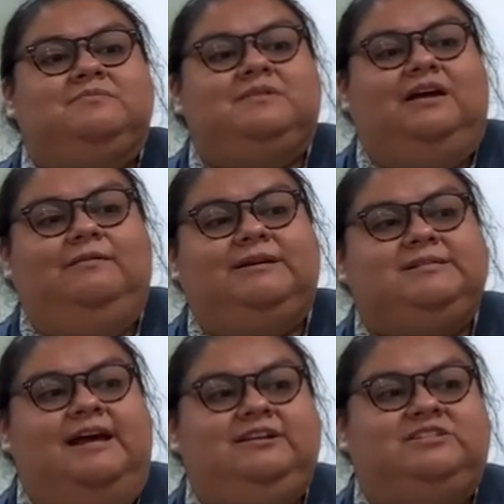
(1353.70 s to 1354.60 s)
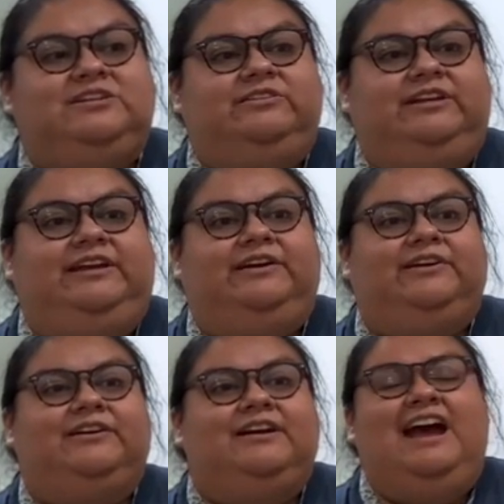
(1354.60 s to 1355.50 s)
I'm excited to start the year.
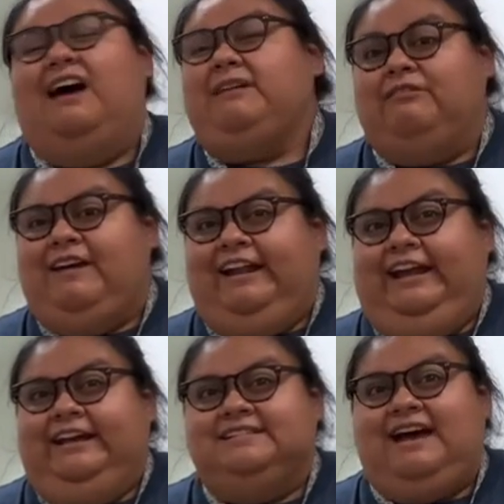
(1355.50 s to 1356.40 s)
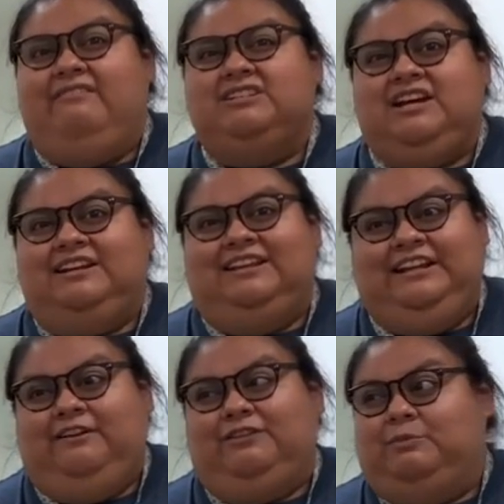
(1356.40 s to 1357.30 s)
I'm not ready because I haven't done any
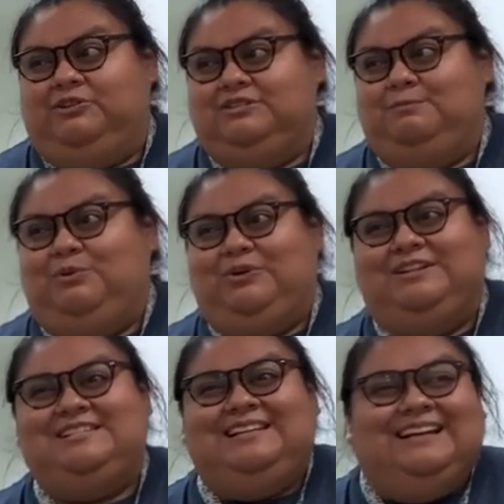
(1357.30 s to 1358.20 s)
of the bulletin boards.